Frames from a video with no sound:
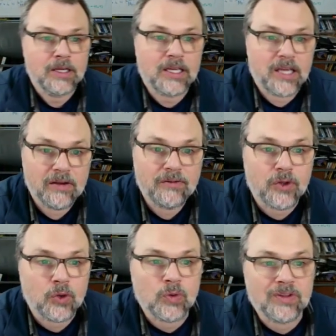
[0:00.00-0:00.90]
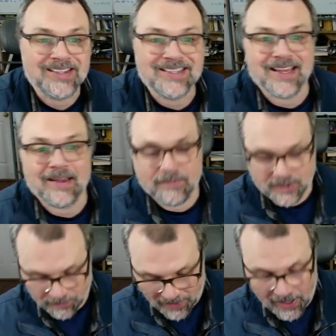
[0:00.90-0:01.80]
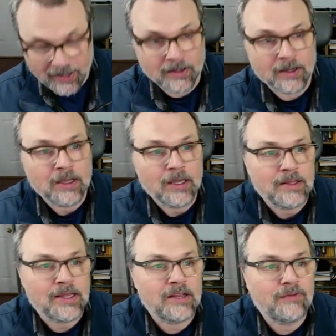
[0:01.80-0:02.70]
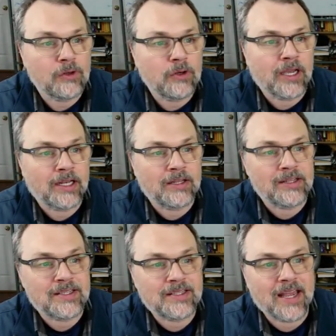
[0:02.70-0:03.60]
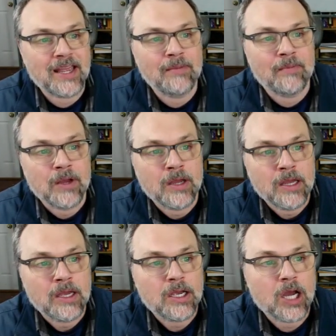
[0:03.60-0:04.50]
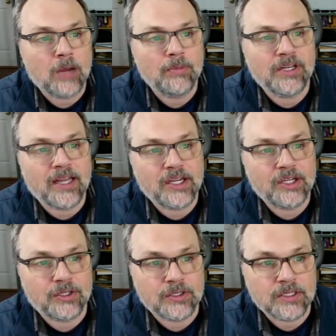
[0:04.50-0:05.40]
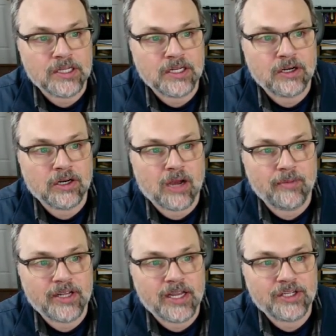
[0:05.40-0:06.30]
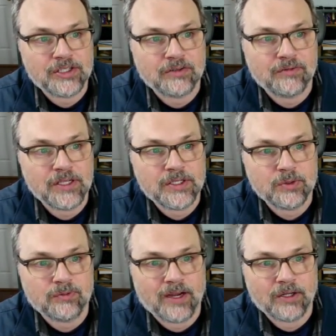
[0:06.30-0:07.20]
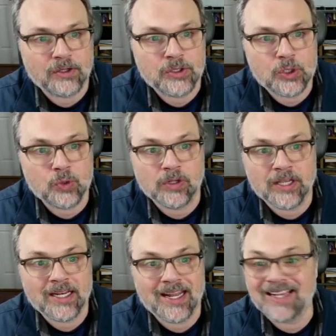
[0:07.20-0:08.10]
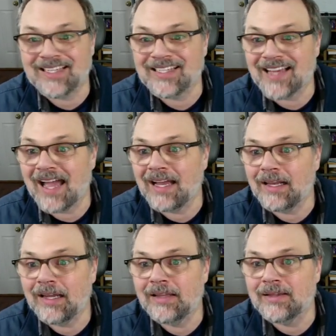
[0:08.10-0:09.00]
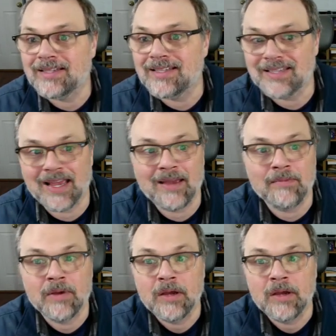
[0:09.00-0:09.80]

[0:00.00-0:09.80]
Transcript: give you the same span. That if you look at the same combinations, linear combinations of these two vectors, you will get exactly the same